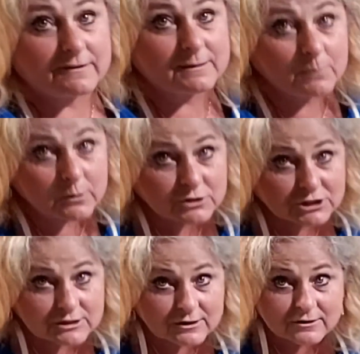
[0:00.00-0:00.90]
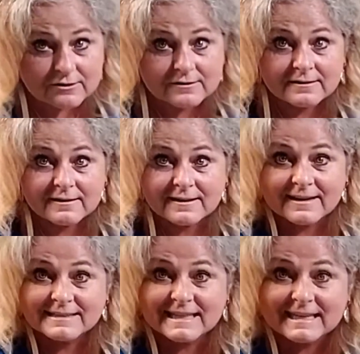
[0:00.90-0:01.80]
emotional.
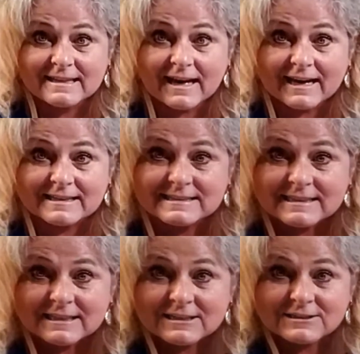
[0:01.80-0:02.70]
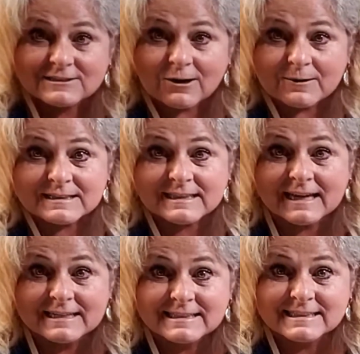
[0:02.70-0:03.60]
Danny Lyons, so
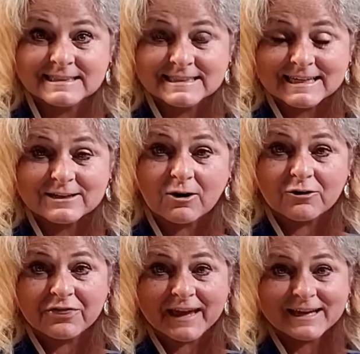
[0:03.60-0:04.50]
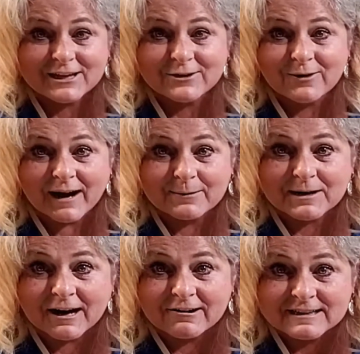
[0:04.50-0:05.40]
excited to see you. Oh, thank you. I'm
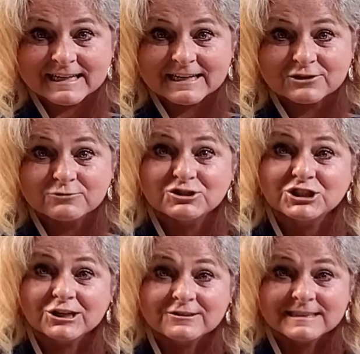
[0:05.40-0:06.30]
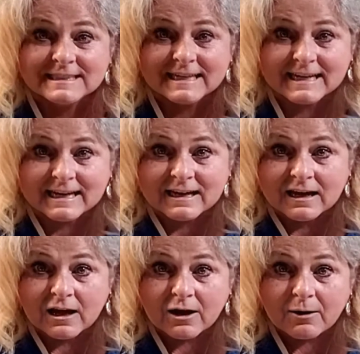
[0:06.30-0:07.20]
currently in New Jersey,
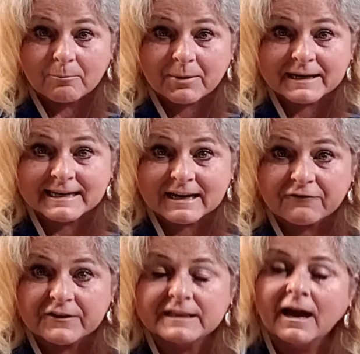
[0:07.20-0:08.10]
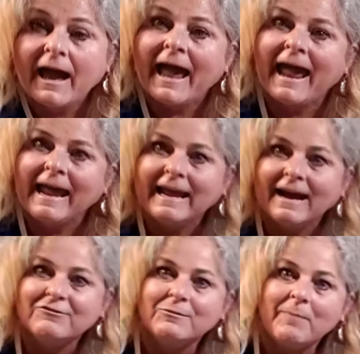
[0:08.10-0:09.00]
but near Philly. Hey,
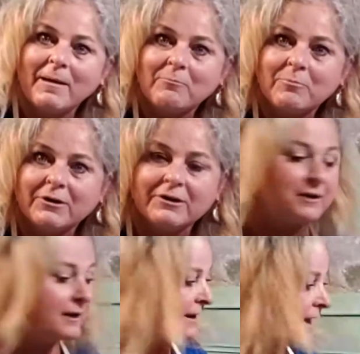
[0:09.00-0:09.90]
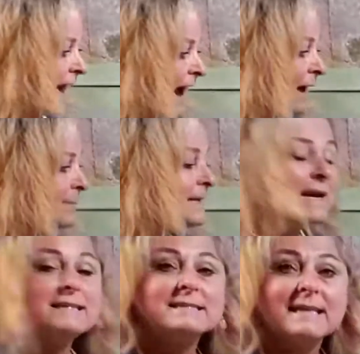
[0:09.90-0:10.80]
I remembered. I mean,
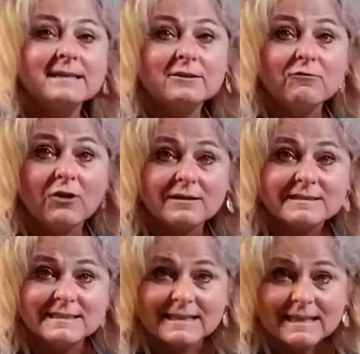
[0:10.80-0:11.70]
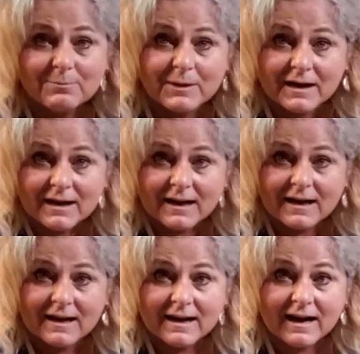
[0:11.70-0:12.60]
I said the wrong city, but
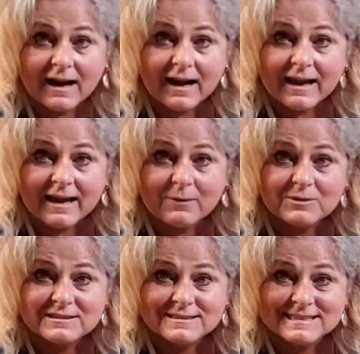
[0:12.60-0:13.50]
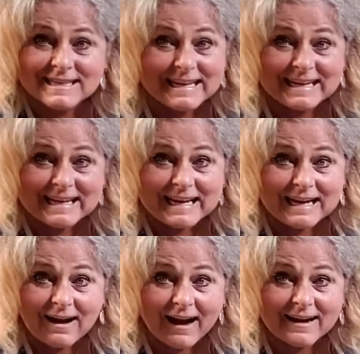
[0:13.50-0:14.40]
it was a city.
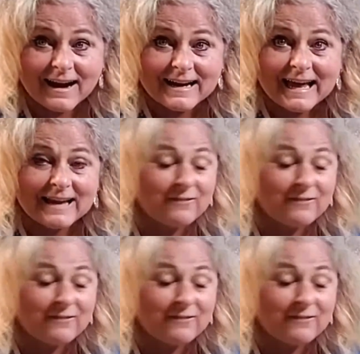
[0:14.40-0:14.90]
I kind of had a